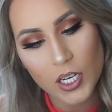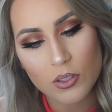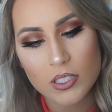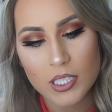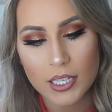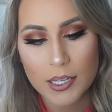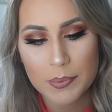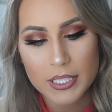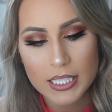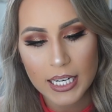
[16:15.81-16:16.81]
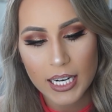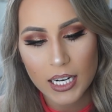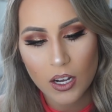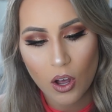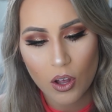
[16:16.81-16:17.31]
use the
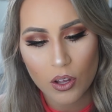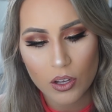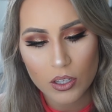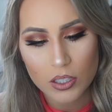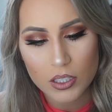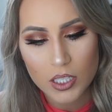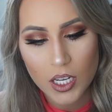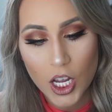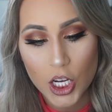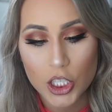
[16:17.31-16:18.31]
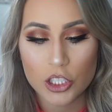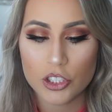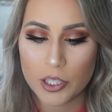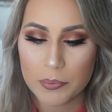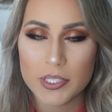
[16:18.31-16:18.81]
lipstick called
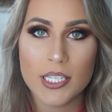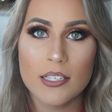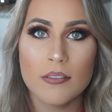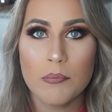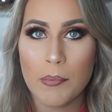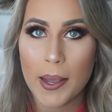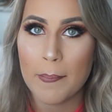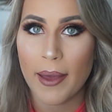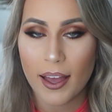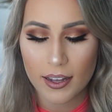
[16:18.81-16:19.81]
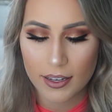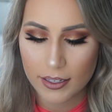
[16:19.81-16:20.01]
Shrimpton by MAC.